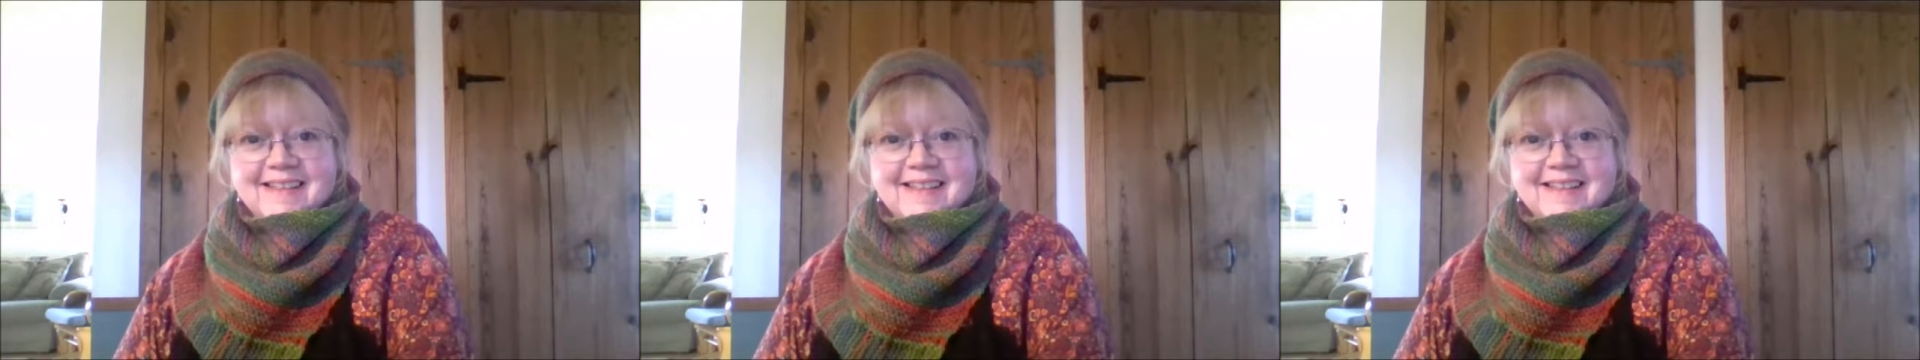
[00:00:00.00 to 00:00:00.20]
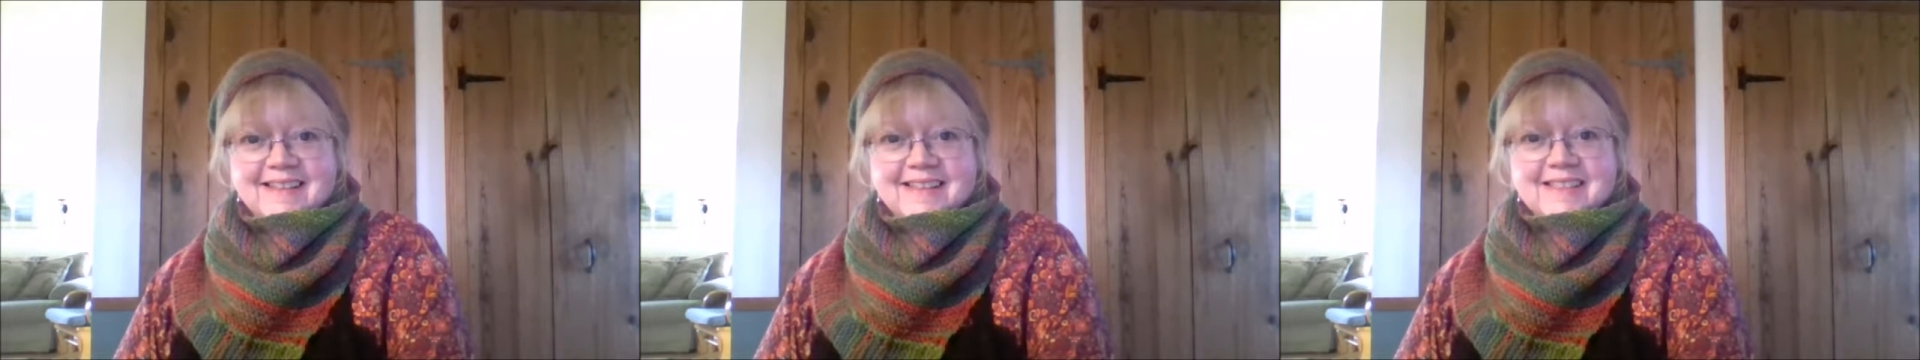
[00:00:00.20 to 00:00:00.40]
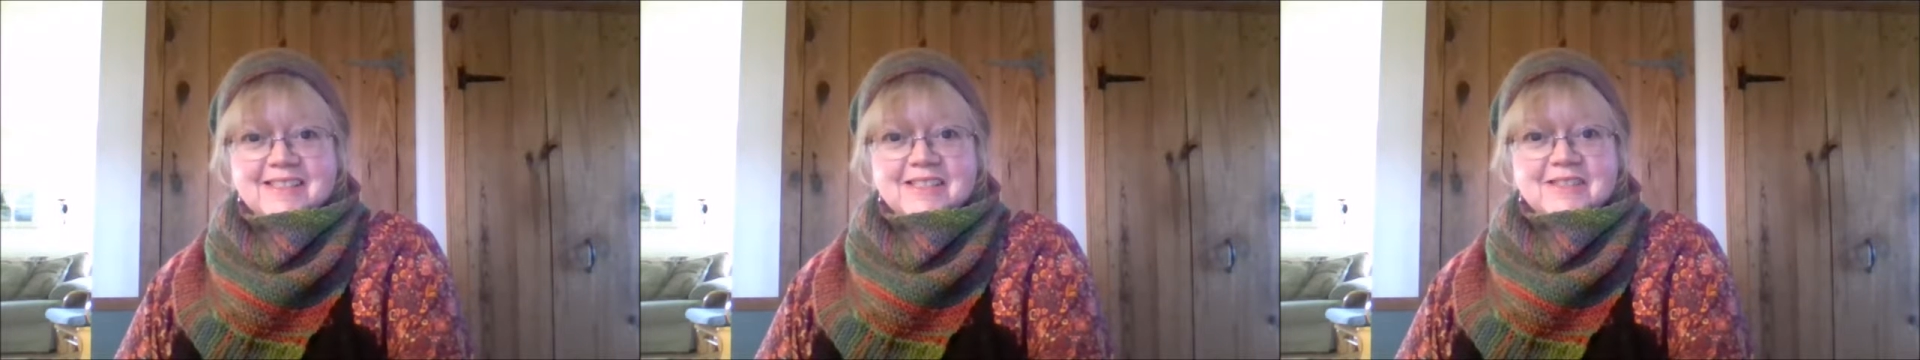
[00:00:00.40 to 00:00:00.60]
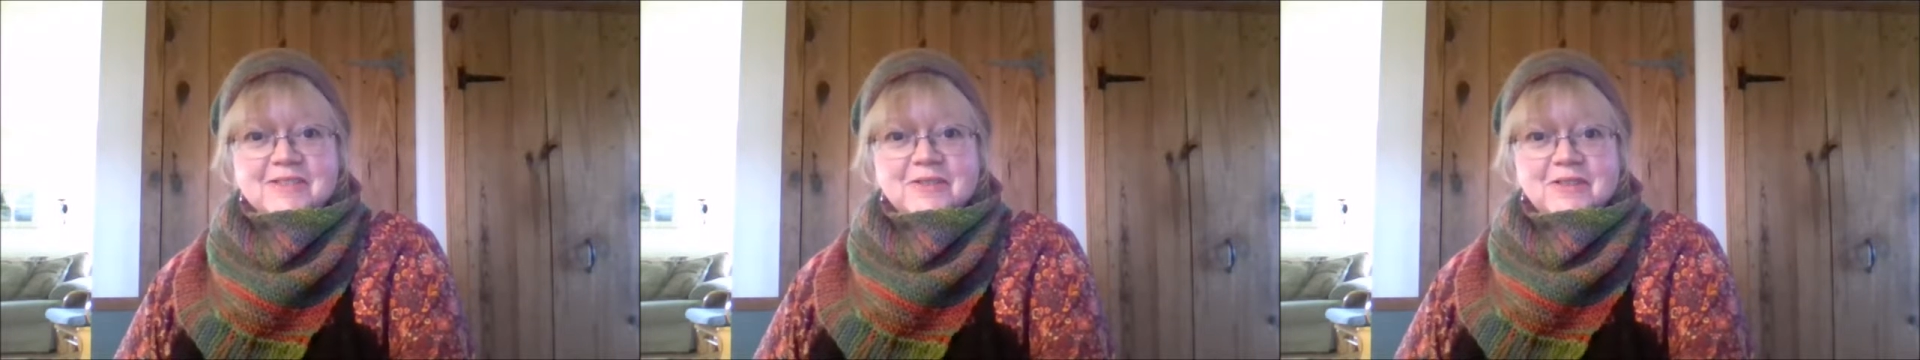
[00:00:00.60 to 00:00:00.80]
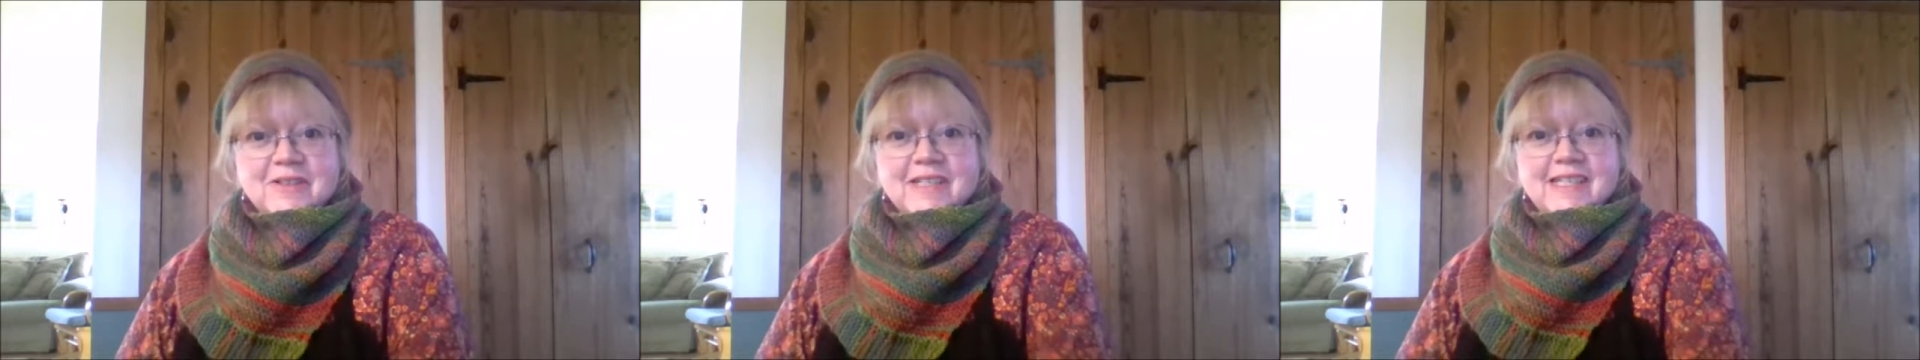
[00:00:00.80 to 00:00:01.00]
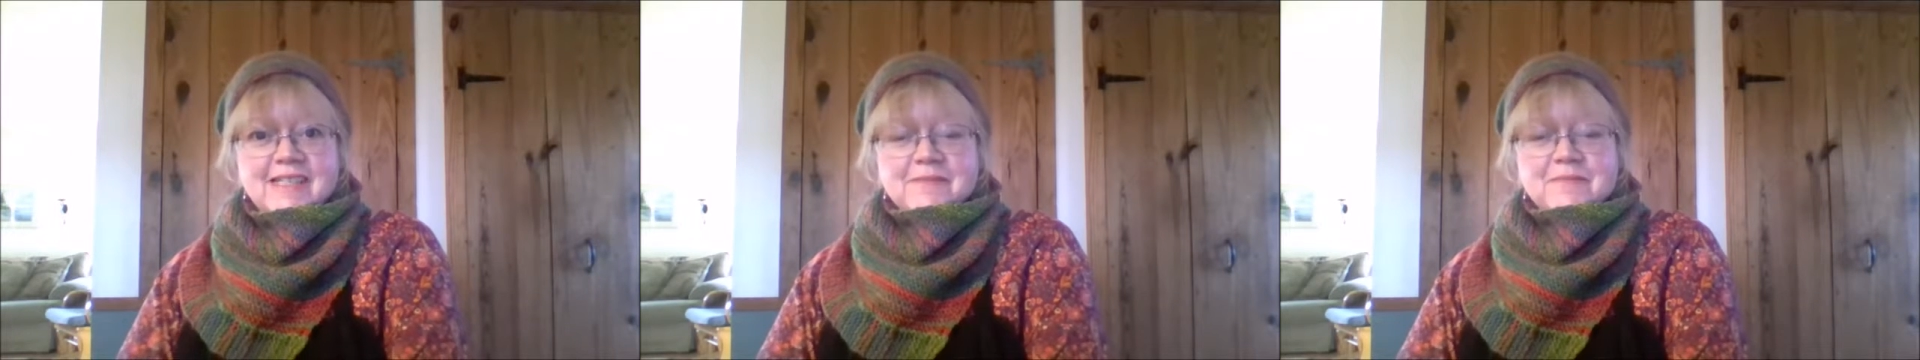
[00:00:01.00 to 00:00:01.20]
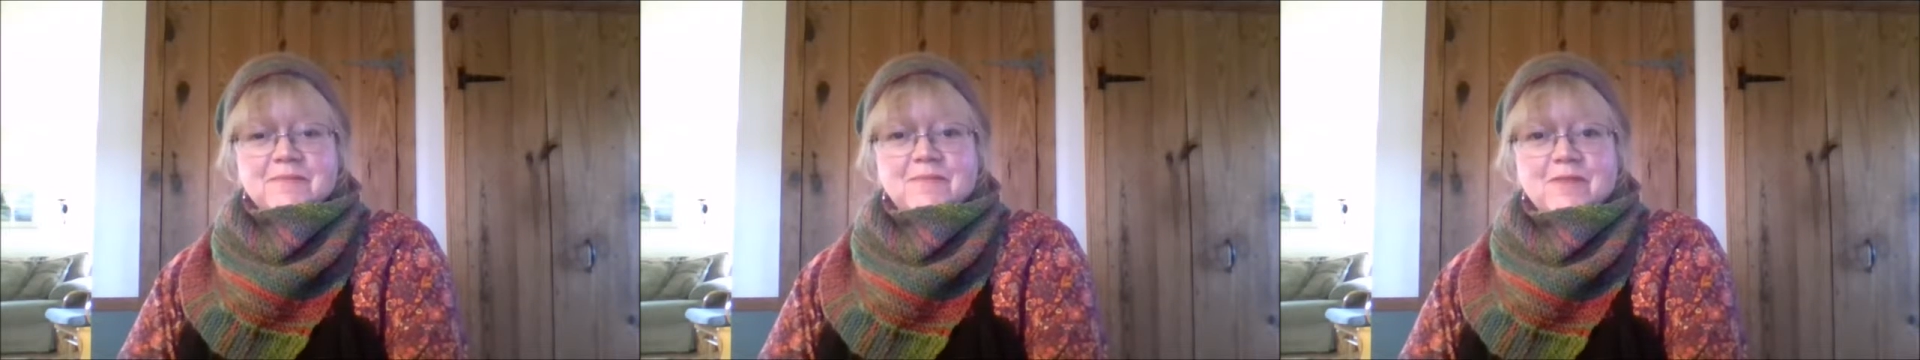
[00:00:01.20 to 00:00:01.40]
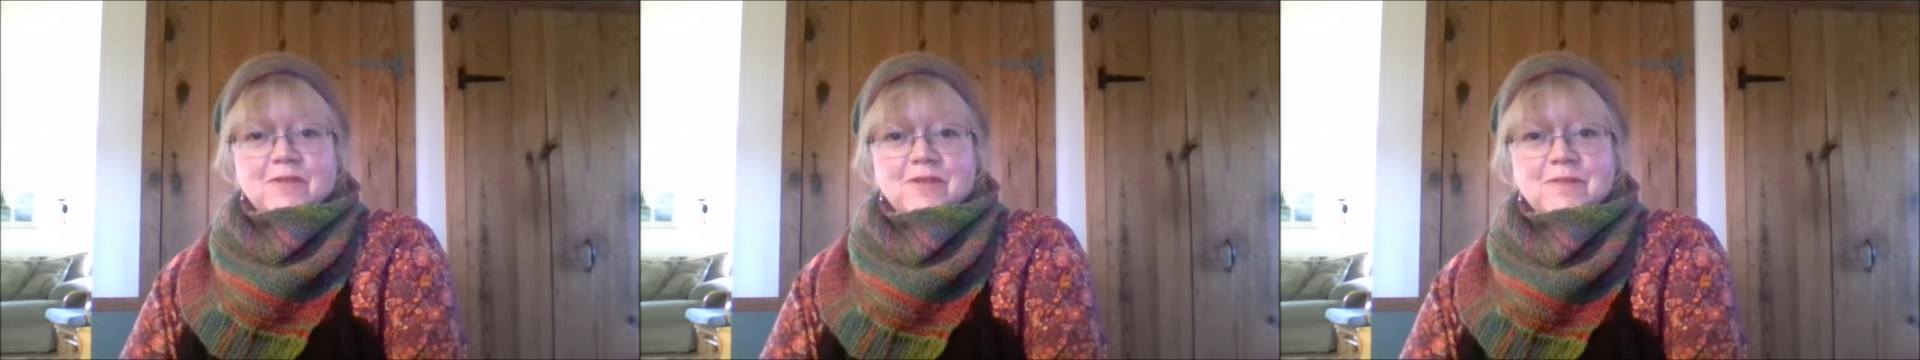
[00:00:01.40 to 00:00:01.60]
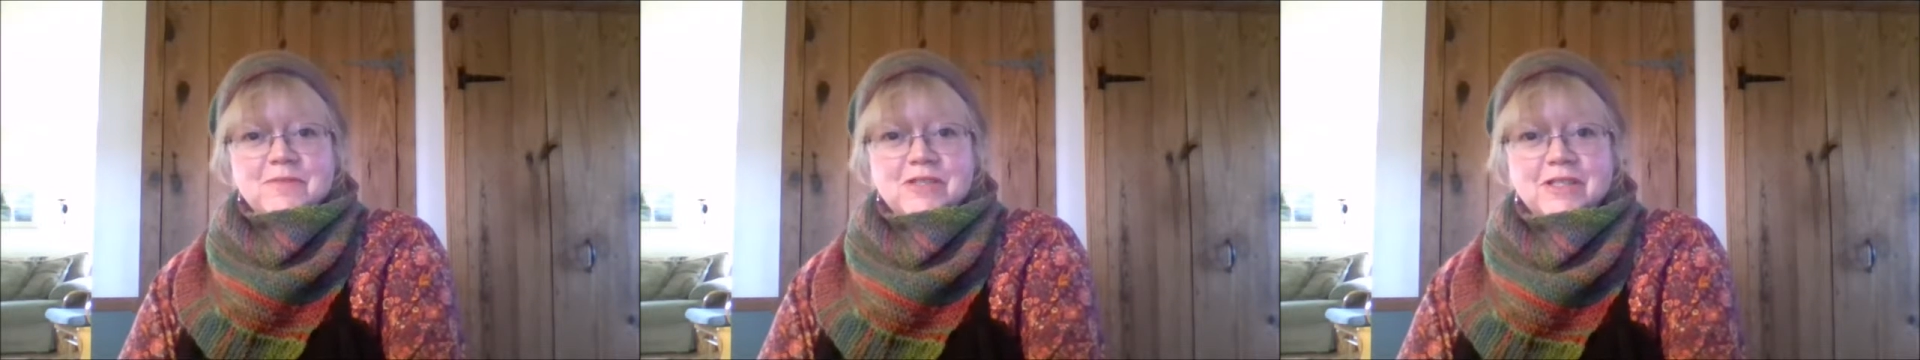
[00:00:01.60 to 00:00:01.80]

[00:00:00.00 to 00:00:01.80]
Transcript: This is Lori from